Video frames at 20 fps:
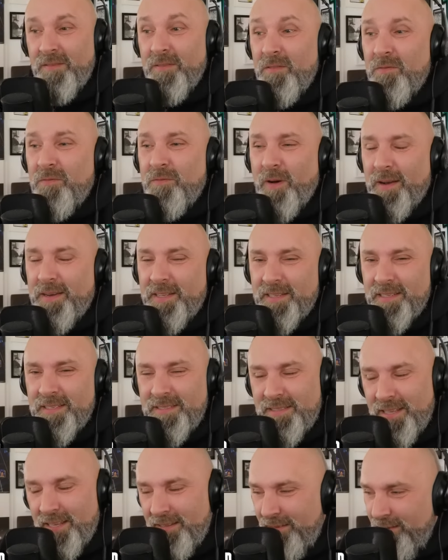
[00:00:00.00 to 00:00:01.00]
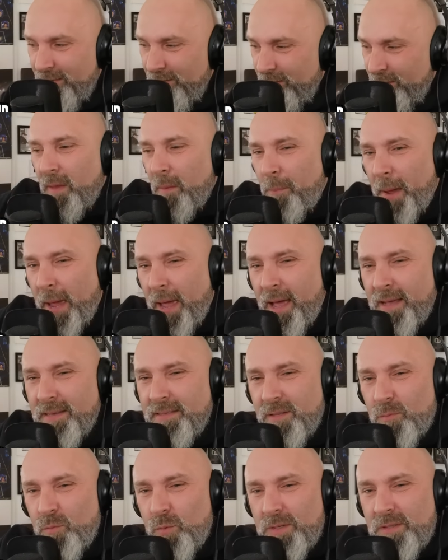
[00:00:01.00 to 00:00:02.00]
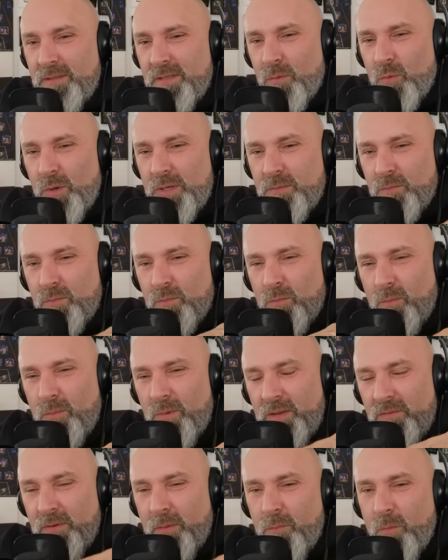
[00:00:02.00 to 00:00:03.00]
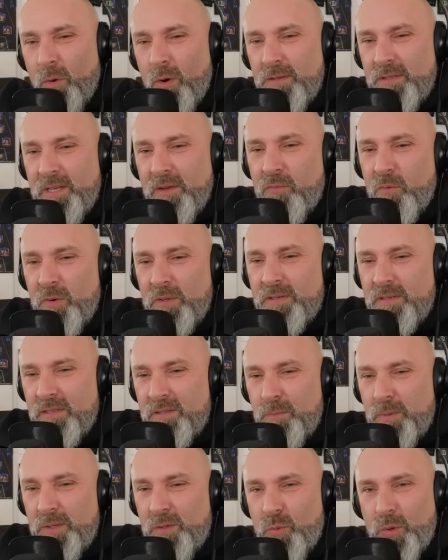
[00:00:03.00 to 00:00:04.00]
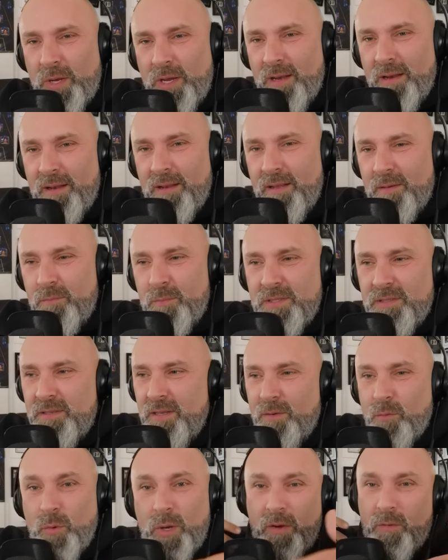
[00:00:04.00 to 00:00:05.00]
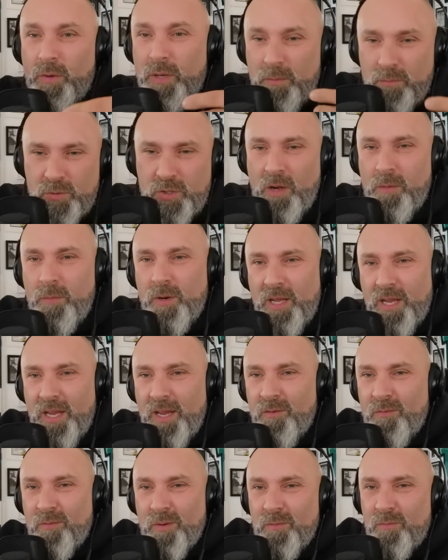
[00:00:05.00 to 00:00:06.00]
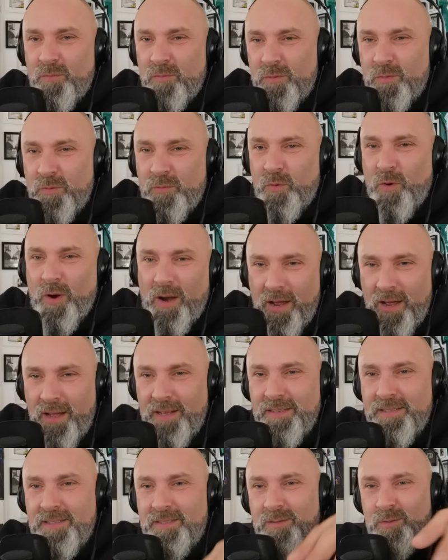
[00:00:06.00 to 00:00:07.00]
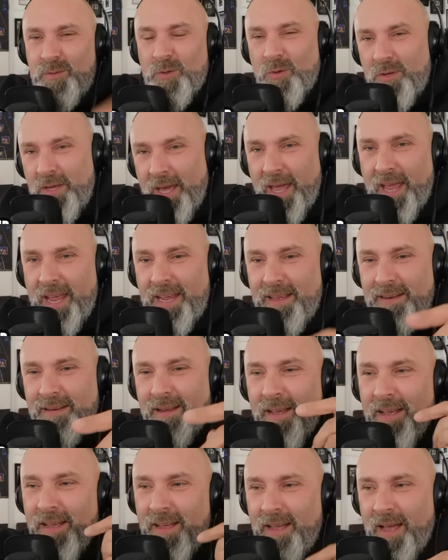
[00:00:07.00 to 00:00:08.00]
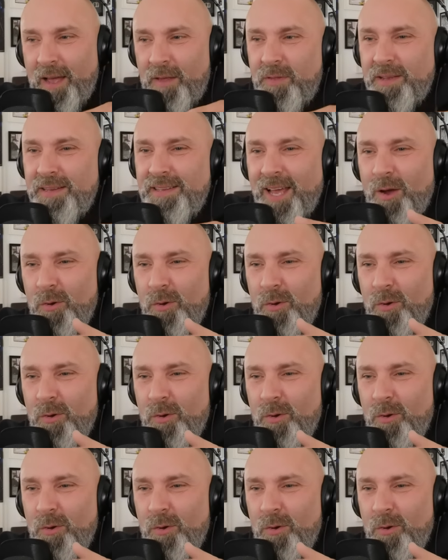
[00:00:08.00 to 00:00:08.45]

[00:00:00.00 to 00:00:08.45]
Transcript: Even funny is that in the past there was there was even more differences between let me say we are here in Germany to France to UK and I think